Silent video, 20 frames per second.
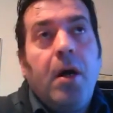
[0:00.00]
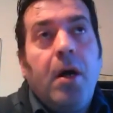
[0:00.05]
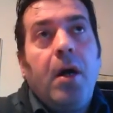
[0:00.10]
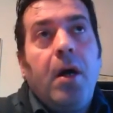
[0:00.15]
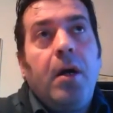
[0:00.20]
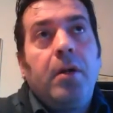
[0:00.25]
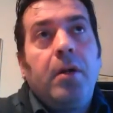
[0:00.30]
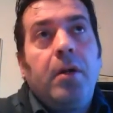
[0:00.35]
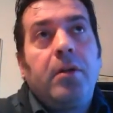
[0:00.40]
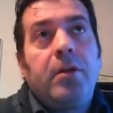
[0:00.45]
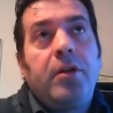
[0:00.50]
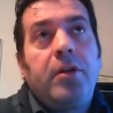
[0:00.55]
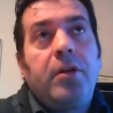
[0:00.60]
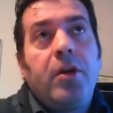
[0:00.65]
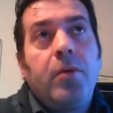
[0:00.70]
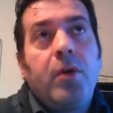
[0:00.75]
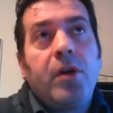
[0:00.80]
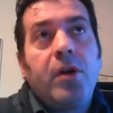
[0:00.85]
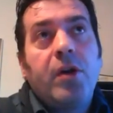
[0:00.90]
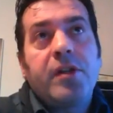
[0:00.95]
And
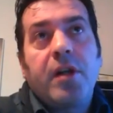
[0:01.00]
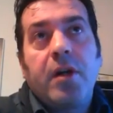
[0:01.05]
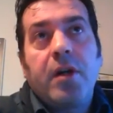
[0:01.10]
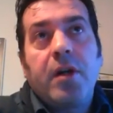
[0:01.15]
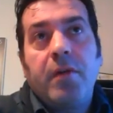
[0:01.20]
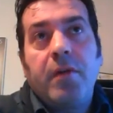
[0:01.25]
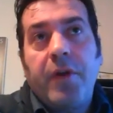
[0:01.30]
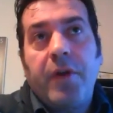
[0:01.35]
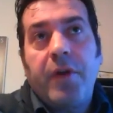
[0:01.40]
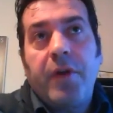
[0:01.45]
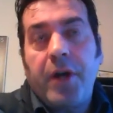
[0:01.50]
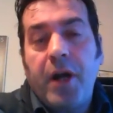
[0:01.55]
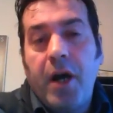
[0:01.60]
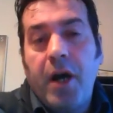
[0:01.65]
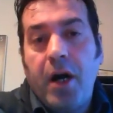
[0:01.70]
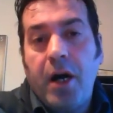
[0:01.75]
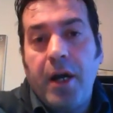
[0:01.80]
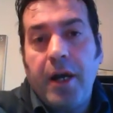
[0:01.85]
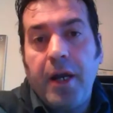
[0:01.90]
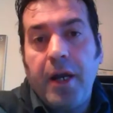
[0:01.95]
he was a very
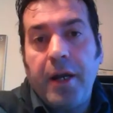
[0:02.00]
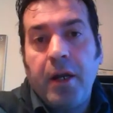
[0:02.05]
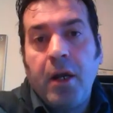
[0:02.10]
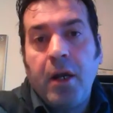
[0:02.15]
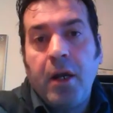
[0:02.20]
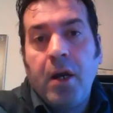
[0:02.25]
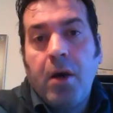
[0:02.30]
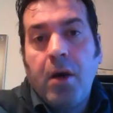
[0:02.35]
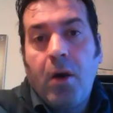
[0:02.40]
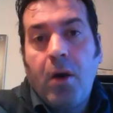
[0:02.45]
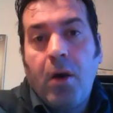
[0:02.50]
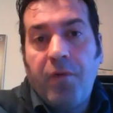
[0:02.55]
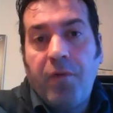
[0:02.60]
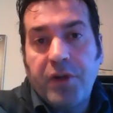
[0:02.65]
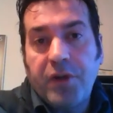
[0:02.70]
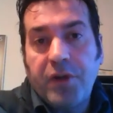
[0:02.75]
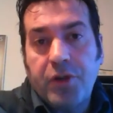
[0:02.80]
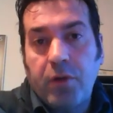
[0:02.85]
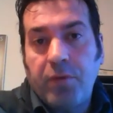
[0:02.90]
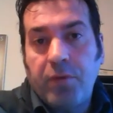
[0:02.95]
high
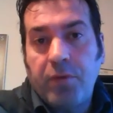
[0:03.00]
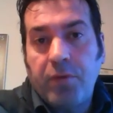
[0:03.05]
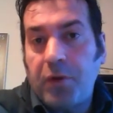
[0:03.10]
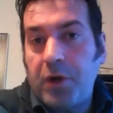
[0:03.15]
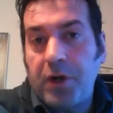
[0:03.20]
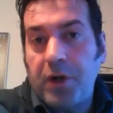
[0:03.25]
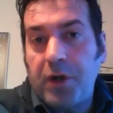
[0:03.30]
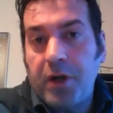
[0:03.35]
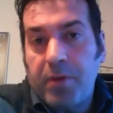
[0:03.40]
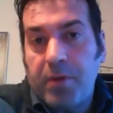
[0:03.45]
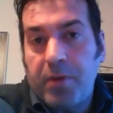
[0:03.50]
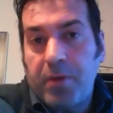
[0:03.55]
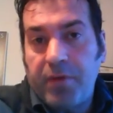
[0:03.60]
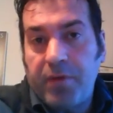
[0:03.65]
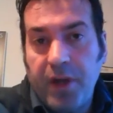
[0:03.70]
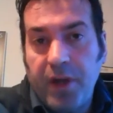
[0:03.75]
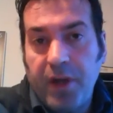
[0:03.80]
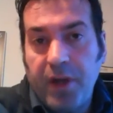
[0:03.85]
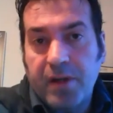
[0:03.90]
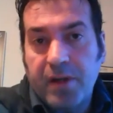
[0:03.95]
official for a number
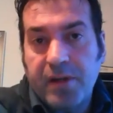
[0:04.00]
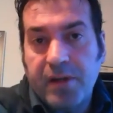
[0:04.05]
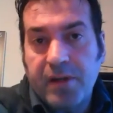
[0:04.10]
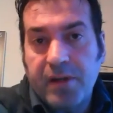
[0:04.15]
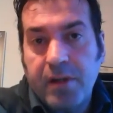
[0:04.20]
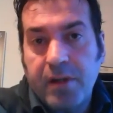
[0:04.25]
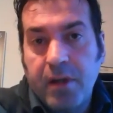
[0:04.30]
of years.